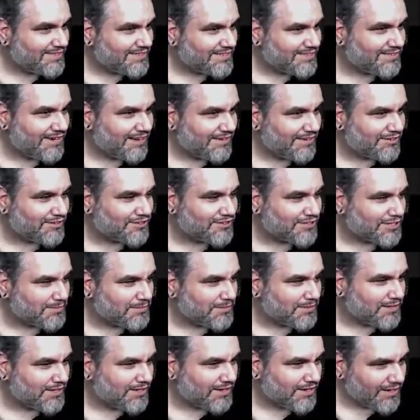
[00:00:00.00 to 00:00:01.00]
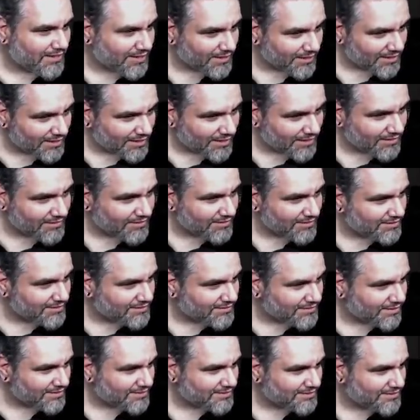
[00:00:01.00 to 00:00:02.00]
So now they're just gonna be like, I can counter
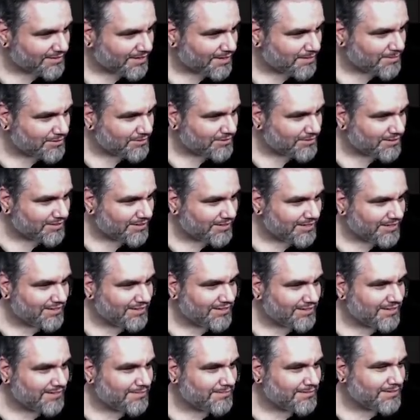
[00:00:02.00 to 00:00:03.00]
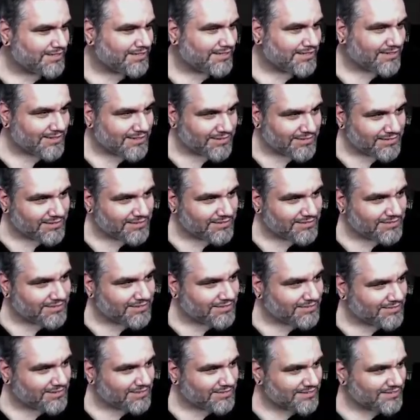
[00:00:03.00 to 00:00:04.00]
this next time you try it, and I'll be like, oh no,
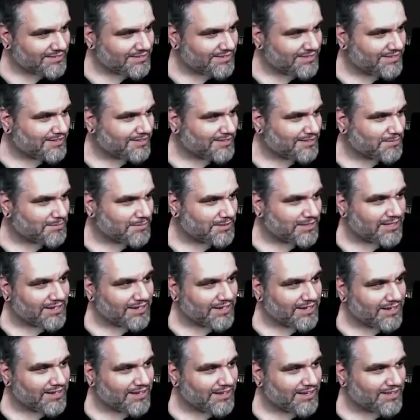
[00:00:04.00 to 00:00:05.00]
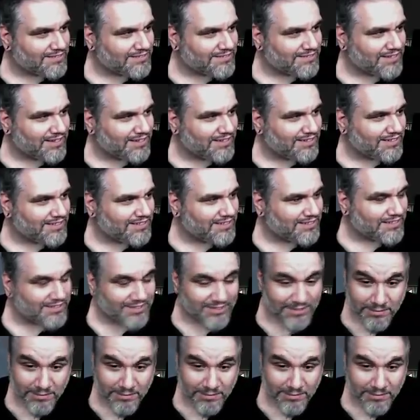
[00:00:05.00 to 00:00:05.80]
don't do it. And they're gonna be like, yes, I did it.